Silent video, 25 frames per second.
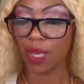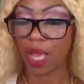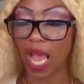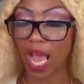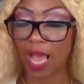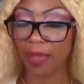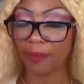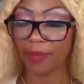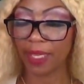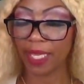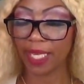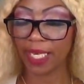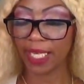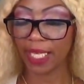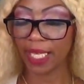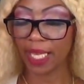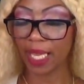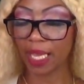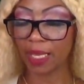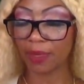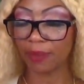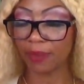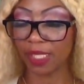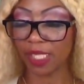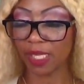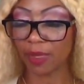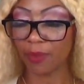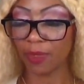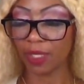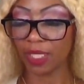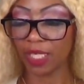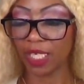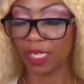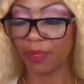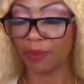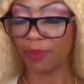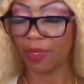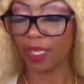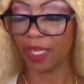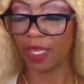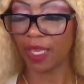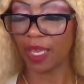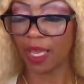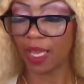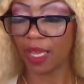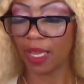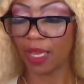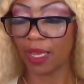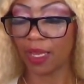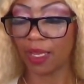I'm getting um someone could be
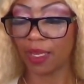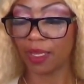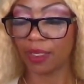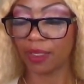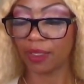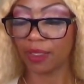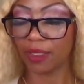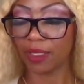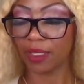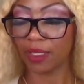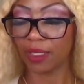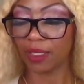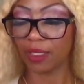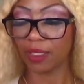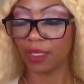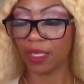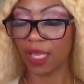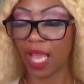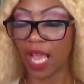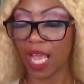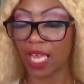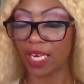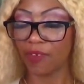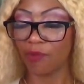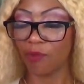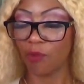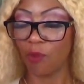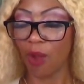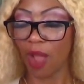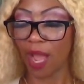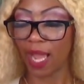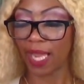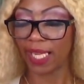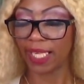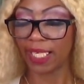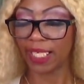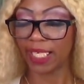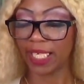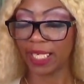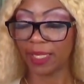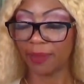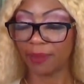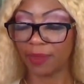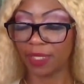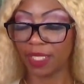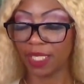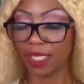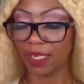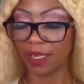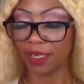uh kind of wide
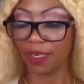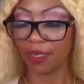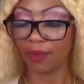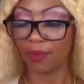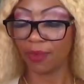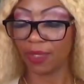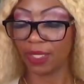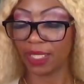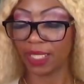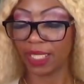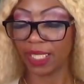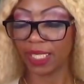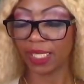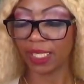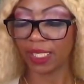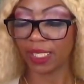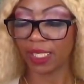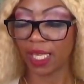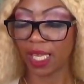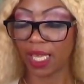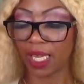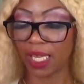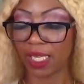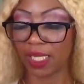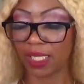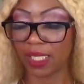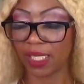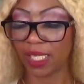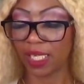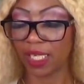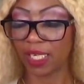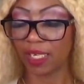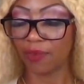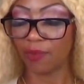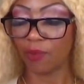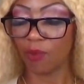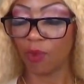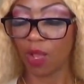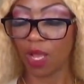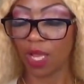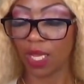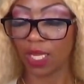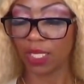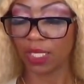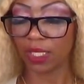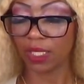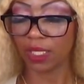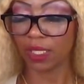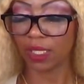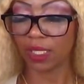hipped here with this uh, Ten of
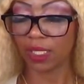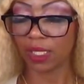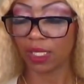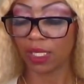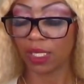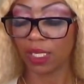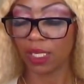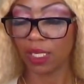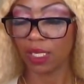Wands.